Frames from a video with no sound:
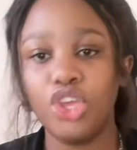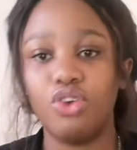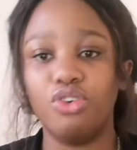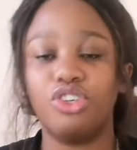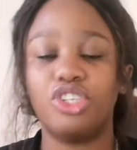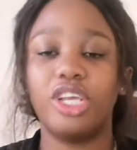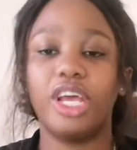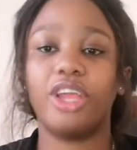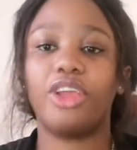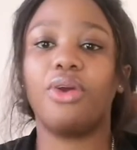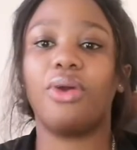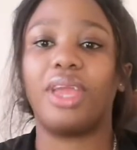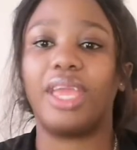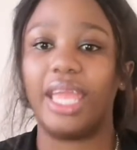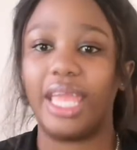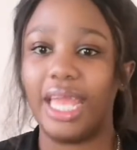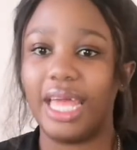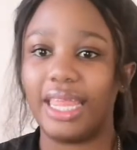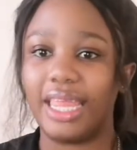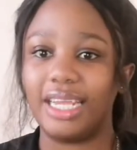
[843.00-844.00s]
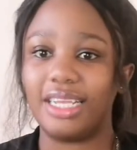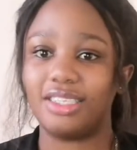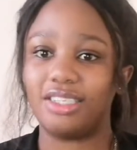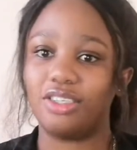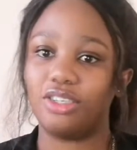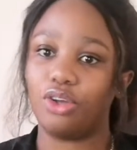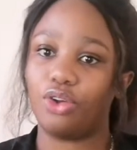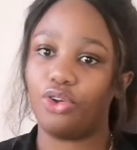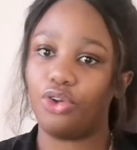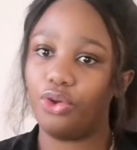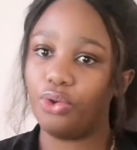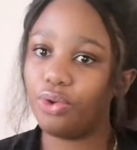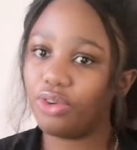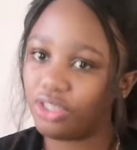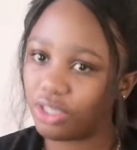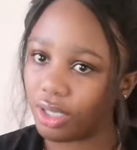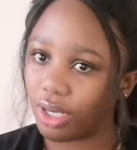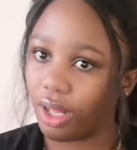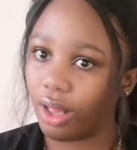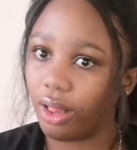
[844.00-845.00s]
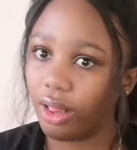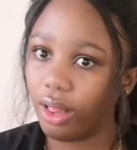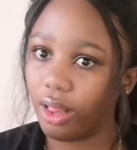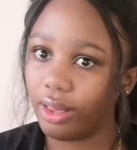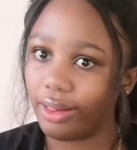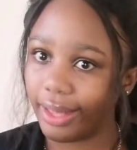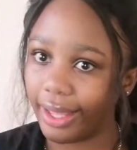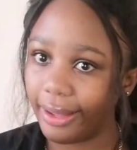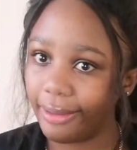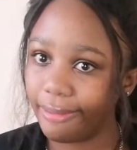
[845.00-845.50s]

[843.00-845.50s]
You check your gear that is on neutral.